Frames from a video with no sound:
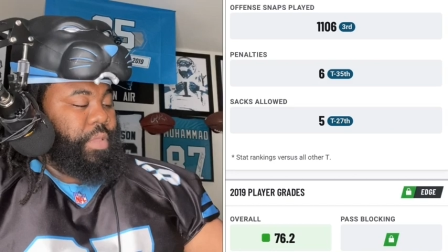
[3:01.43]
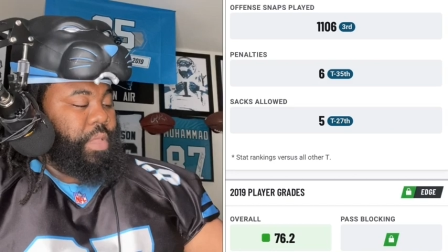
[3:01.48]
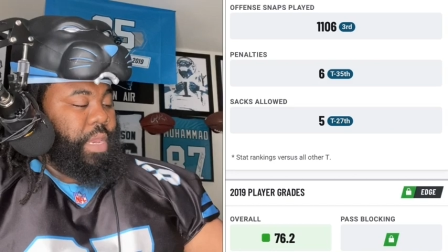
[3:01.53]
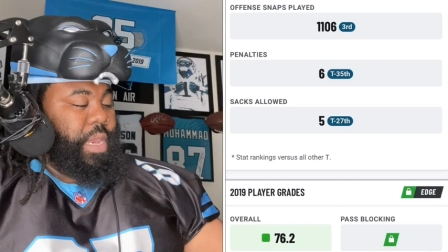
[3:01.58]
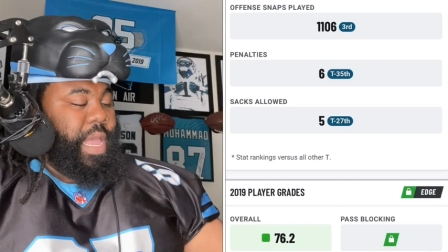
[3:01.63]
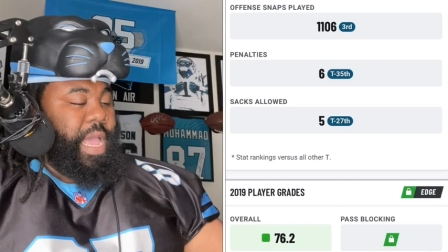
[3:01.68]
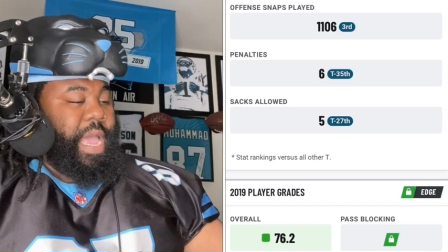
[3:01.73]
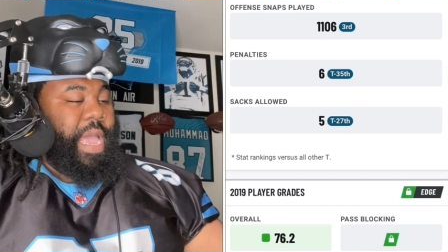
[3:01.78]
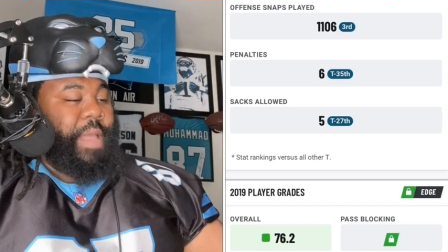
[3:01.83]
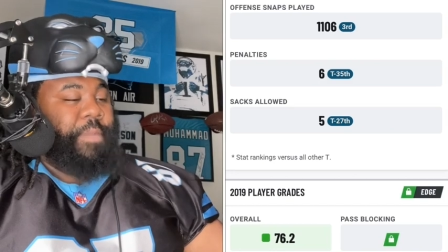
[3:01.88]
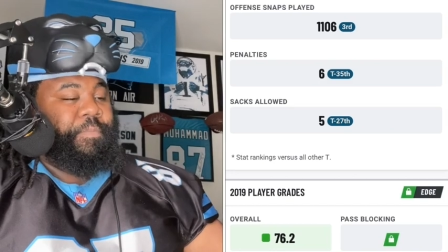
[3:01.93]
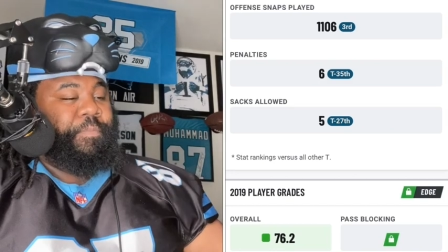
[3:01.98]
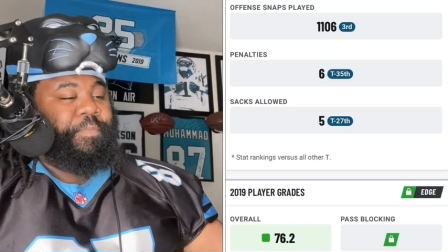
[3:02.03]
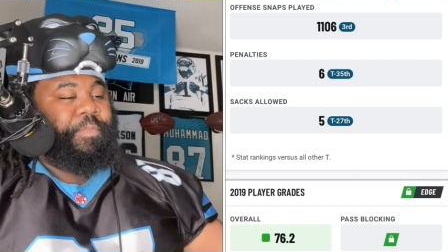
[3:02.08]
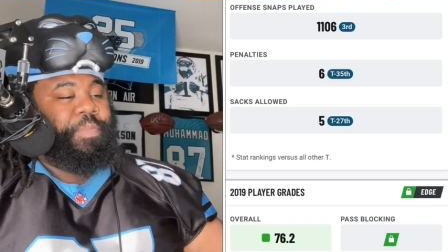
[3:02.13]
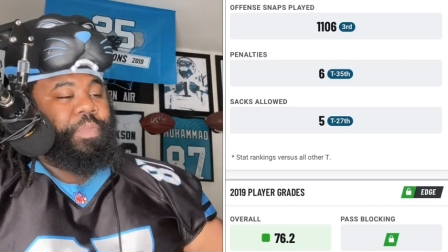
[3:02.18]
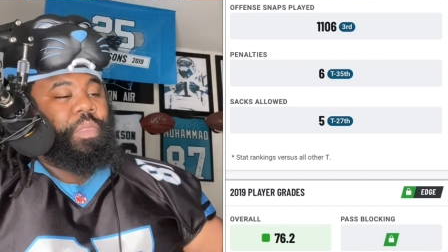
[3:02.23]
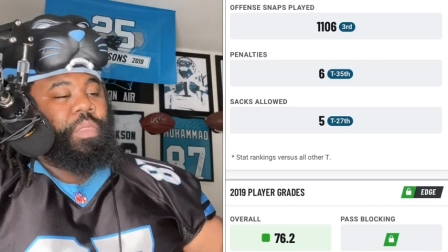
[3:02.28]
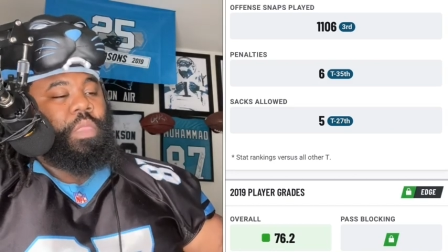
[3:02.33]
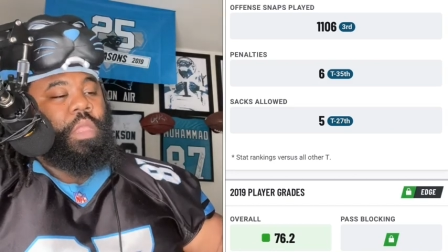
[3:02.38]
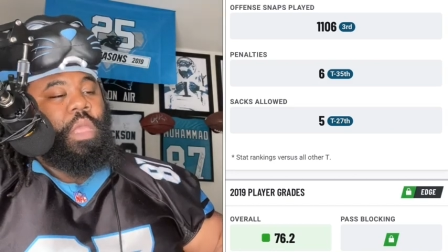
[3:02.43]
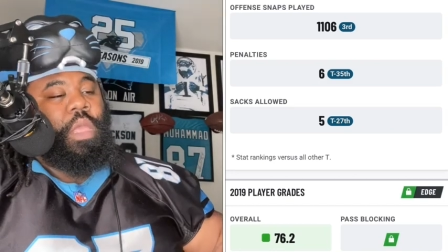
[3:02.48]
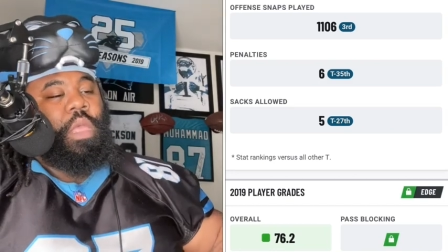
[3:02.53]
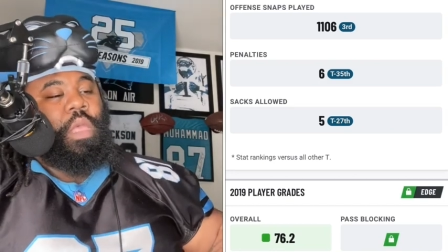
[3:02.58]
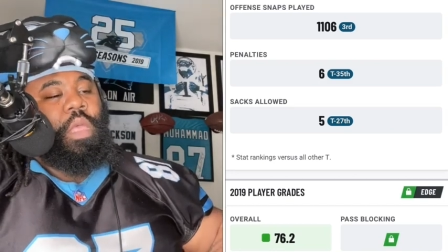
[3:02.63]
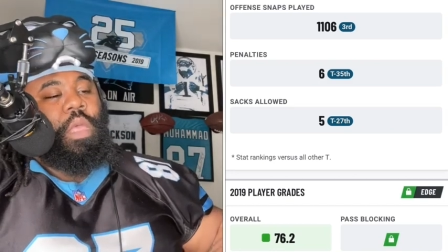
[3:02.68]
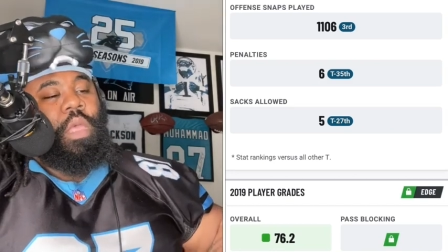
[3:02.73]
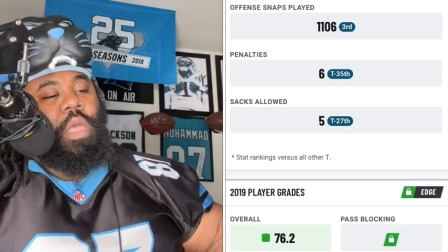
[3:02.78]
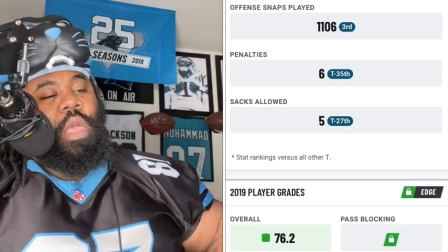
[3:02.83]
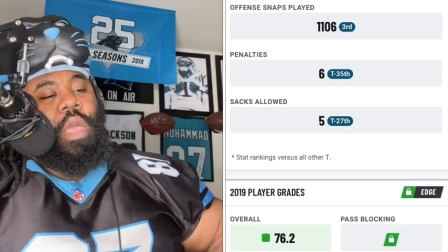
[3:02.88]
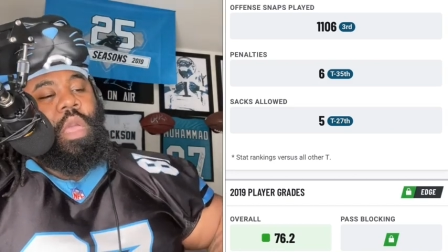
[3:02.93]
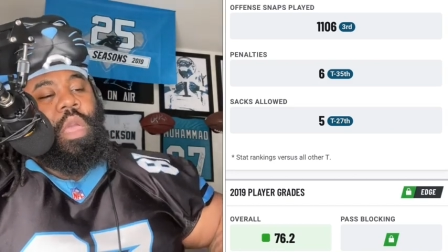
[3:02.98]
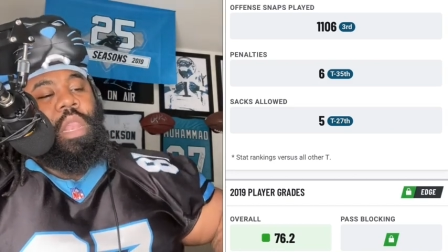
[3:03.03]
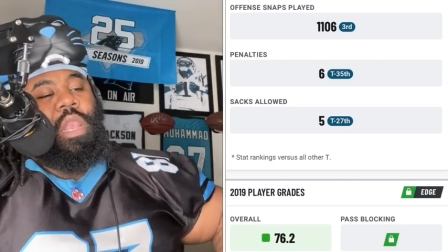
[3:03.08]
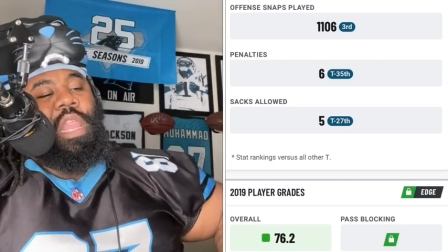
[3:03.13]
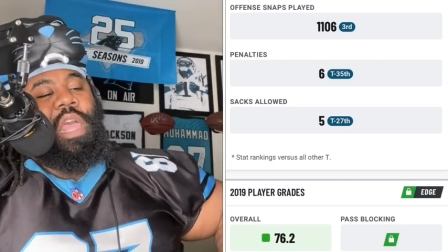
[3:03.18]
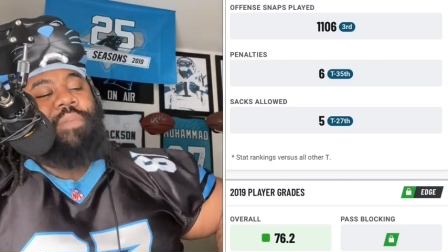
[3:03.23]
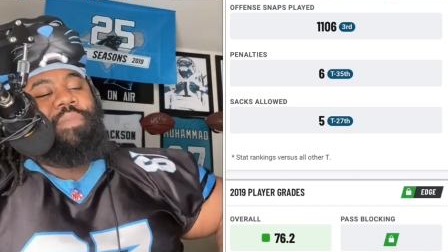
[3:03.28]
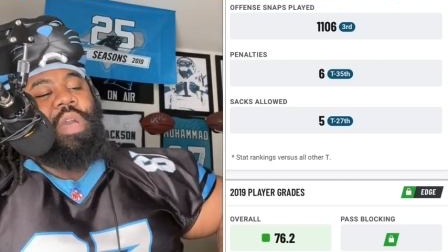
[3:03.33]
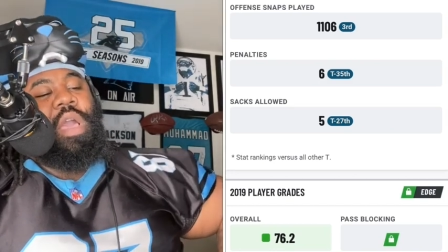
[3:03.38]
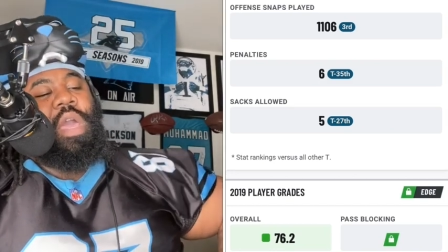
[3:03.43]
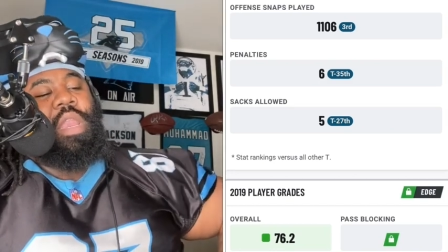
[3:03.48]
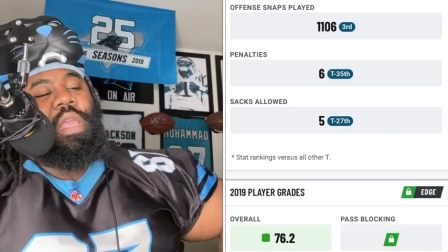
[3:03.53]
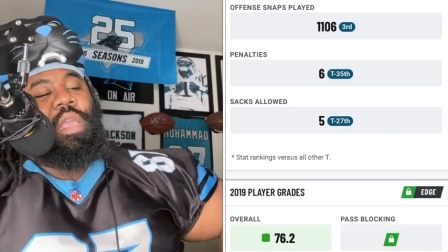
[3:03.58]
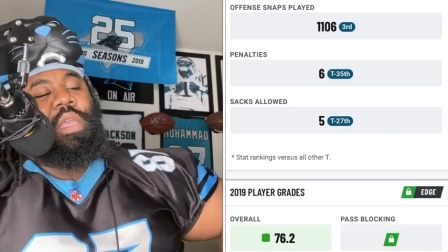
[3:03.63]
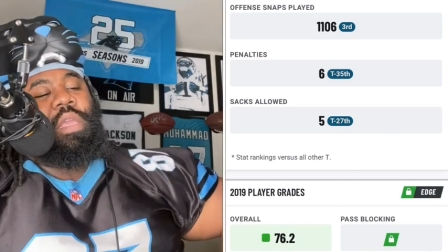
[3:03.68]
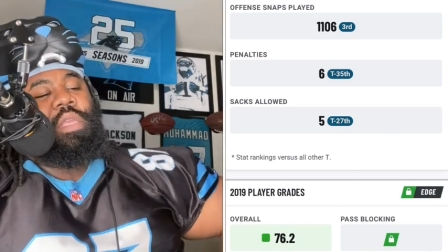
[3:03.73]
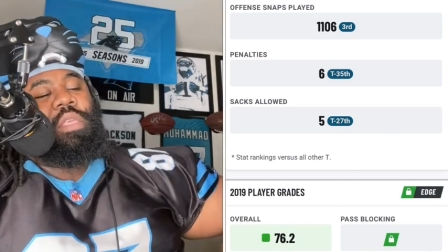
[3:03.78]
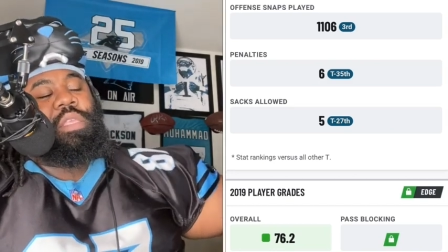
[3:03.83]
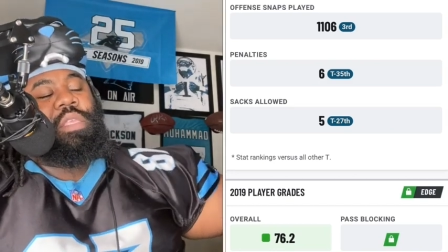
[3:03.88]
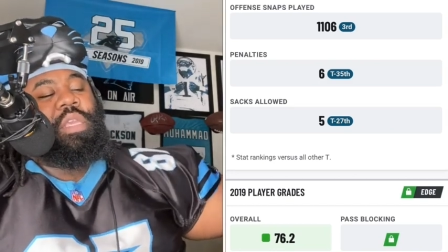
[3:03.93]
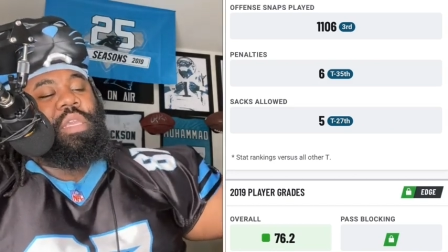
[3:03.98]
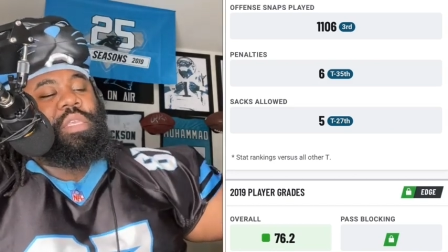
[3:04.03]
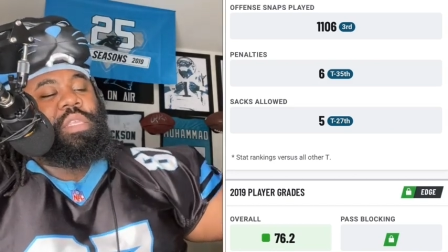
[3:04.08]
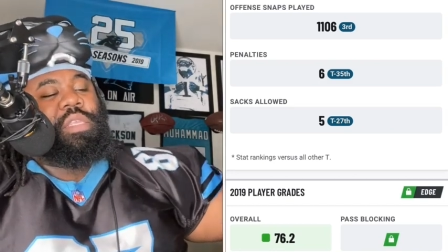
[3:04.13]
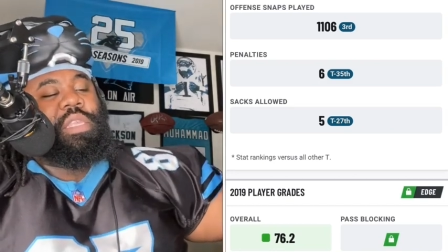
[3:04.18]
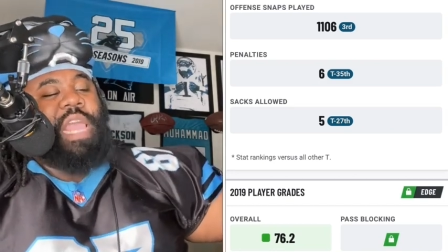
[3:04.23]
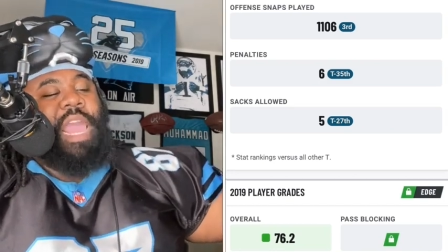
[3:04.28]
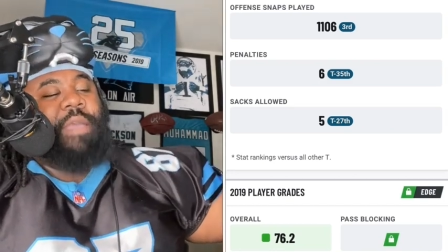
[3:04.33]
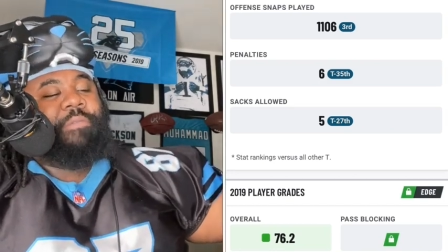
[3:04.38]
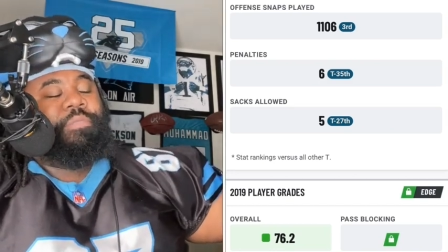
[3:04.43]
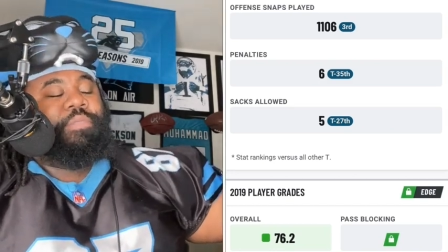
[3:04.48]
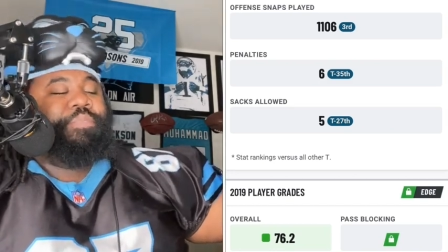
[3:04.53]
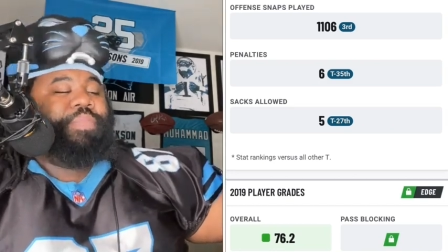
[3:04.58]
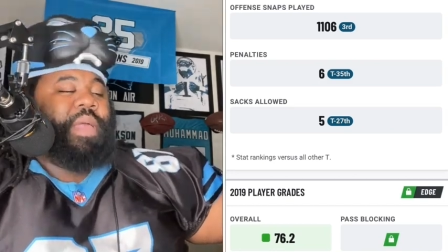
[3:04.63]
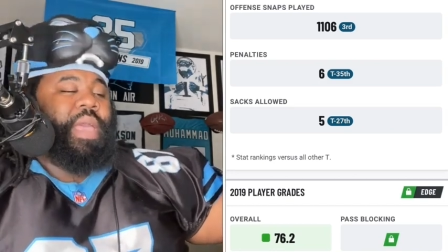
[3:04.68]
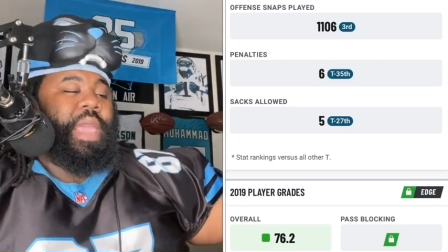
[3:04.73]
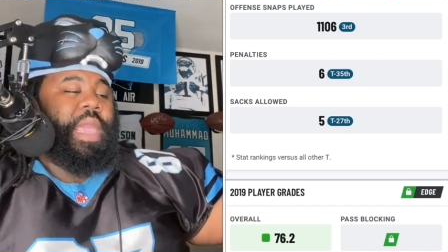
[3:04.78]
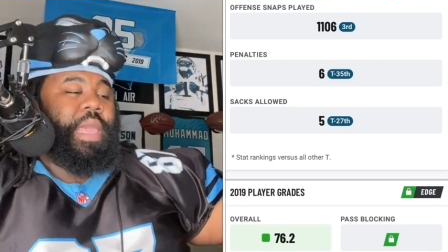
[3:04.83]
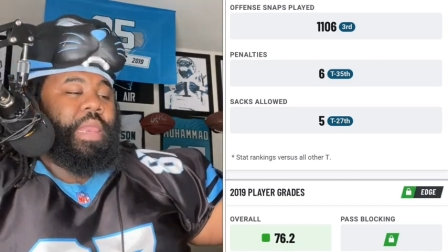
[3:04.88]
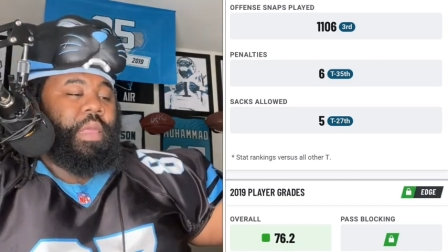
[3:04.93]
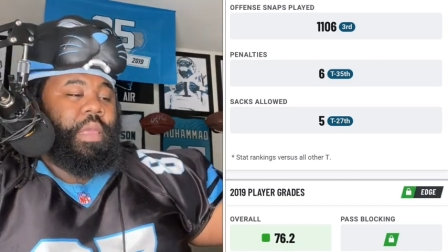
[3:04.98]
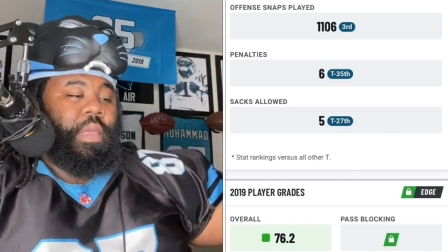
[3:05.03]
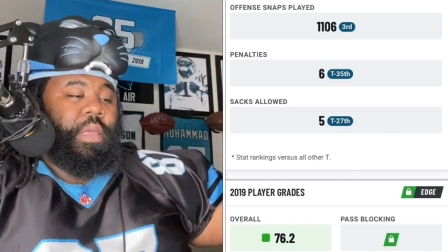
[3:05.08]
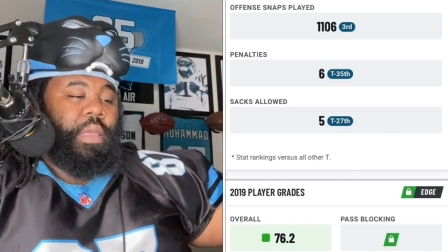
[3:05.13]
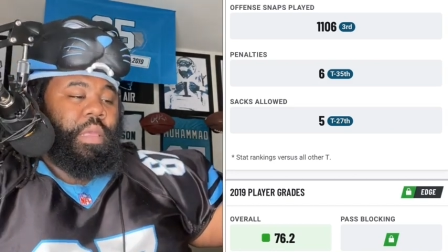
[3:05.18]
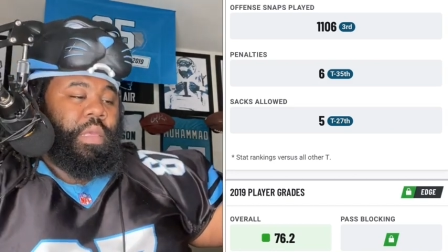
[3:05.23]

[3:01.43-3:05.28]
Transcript: line. 1,106 snaps played,